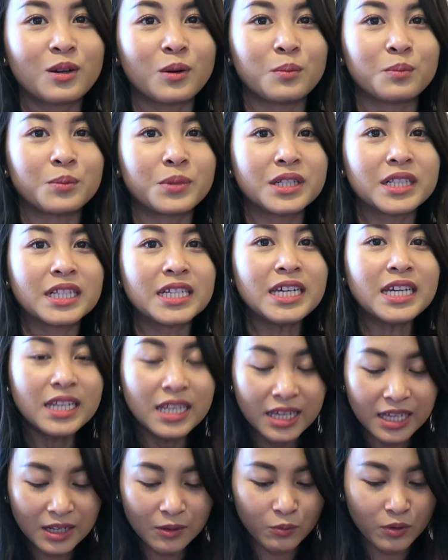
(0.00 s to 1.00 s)

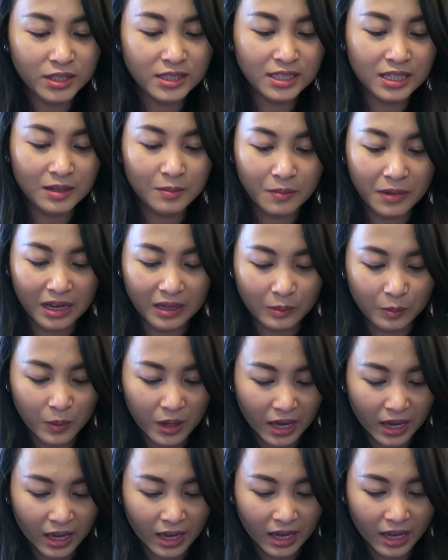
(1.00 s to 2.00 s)
completed what's in my
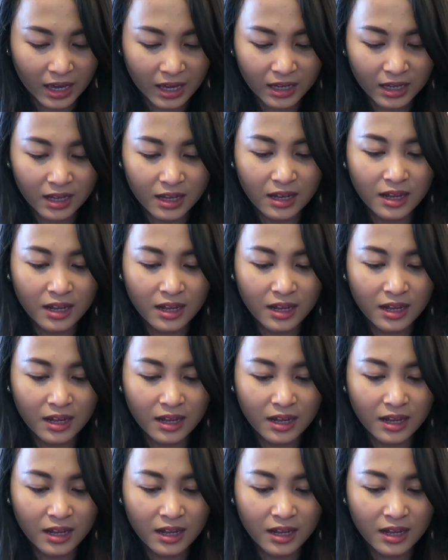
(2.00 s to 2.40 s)
bag.